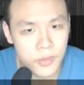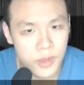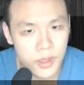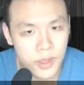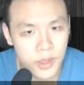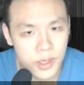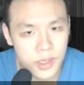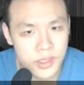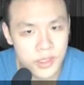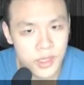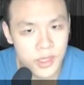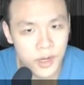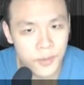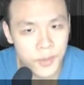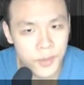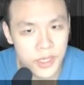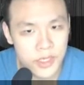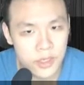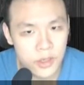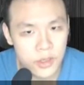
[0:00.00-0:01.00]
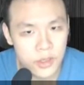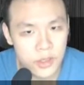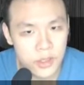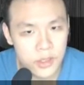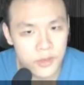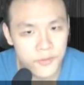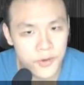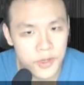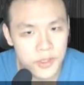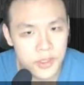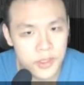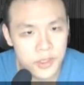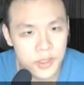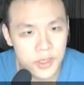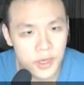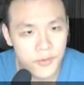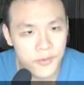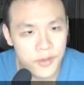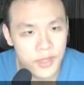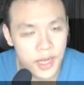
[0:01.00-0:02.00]
is now based on defense
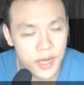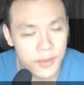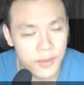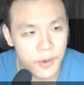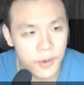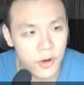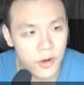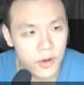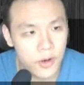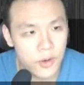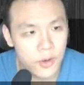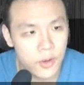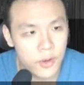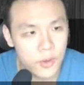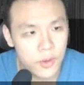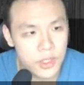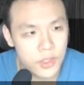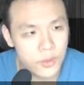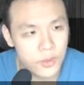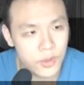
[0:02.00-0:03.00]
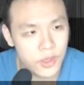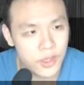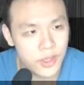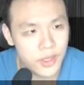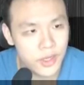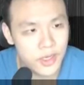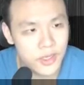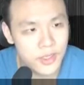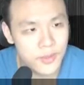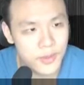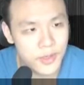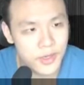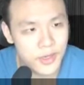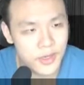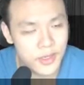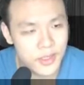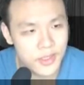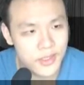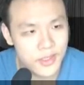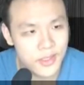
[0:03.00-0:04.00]
instead of attack power, which is really nice
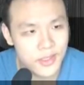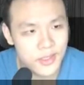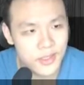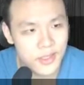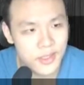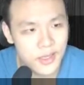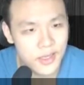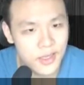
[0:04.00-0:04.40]
because,